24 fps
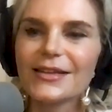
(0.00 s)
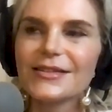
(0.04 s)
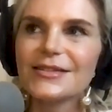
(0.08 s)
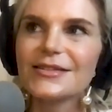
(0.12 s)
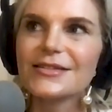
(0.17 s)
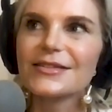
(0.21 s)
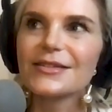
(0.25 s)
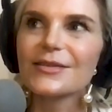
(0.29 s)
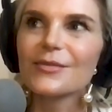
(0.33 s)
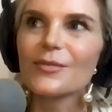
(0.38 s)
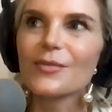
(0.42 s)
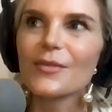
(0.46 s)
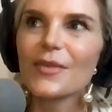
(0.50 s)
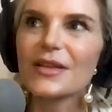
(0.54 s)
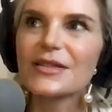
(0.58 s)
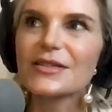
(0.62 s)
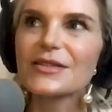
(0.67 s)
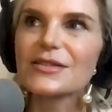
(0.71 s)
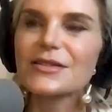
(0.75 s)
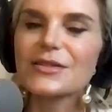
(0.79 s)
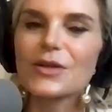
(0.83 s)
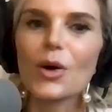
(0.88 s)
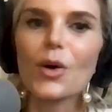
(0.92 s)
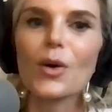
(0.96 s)
And it's
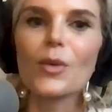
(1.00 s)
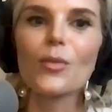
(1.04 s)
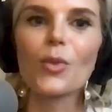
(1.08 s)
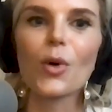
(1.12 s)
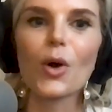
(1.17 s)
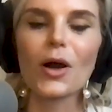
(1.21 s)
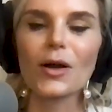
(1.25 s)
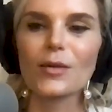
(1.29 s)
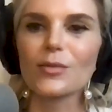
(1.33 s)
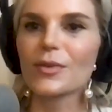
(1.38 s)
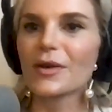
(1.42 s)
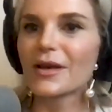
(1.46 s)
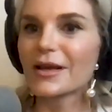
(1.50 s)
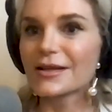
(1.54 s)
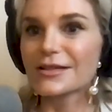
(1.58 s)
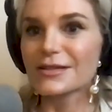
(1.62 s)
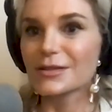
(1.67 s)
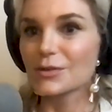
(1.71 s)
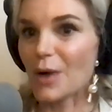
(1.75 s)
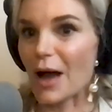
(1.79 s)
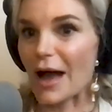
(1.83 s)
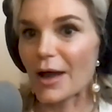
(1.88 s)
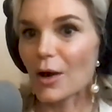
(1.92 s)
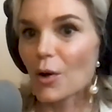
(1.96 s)
so important
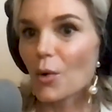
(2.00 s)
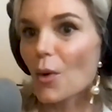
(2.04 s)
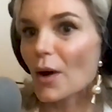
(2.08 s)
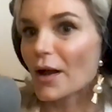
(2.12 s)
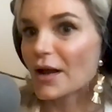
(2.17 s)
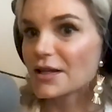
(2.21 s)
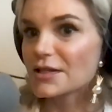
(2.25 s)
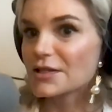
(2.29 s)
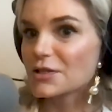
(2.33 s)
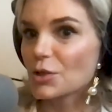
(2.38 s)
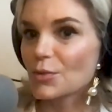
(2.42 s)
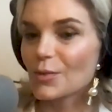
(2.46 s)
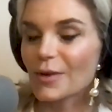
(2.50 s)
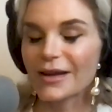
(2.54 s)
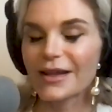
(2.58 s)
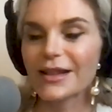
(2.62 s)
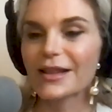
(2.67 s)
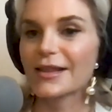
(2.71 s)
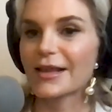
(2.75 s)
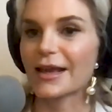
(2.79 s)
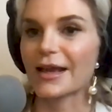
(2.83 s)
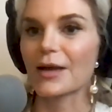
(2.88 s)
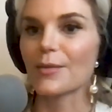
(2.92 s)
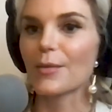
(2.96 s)
because I don't want to assume
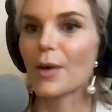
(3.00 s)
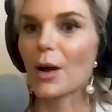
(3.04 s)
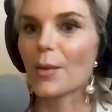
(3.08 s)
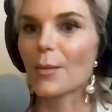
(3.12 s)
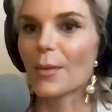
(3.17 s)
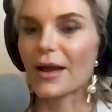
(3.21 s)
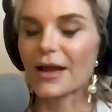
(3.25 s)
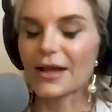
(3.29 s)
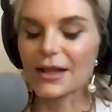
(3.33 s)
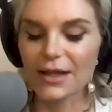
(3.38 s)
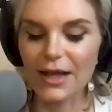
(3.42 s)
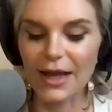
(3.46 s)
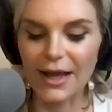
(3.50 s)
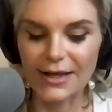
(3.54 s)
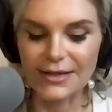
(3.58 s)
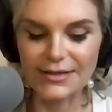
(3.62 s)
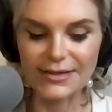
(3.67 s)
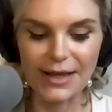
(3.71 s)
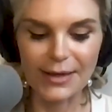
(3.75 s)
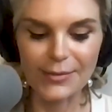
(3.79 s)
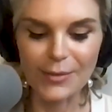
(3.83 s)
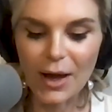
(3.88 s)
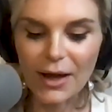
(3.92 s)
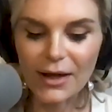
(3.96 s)
anything about my clients.
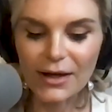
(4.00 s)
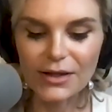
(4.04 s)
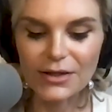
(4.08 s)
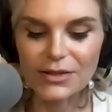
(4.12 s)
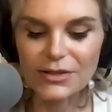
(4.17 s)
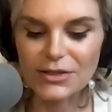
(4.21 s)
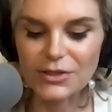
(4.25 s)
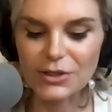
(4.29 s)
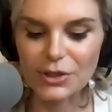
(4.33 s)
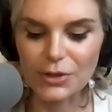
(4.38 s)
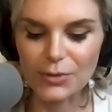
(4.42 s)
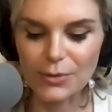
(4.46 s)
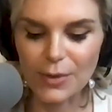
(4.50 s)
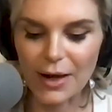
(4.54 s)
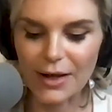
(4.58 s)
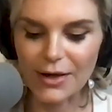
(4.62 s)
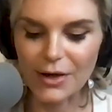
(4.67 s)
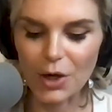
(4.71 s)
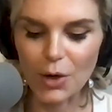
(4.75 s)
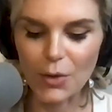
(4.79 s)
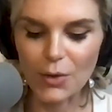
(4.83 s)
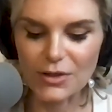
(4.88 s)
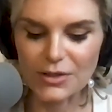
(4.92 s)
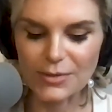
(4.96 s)
I'm not going to assume I
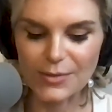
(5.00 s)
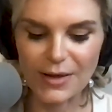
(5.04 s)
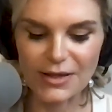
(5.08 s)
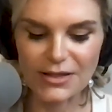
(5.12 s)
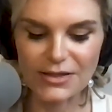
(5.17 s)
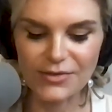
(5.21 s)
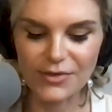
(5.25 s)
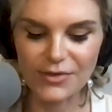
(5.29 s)
know what's best